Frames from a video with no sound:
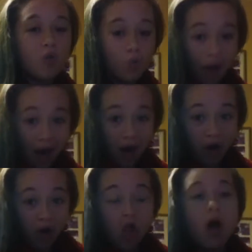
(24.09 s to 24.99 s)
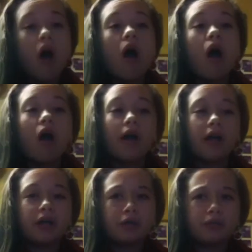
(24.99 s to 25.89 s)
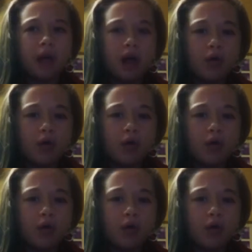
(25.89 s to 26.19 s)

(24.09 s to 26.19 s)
Well, um,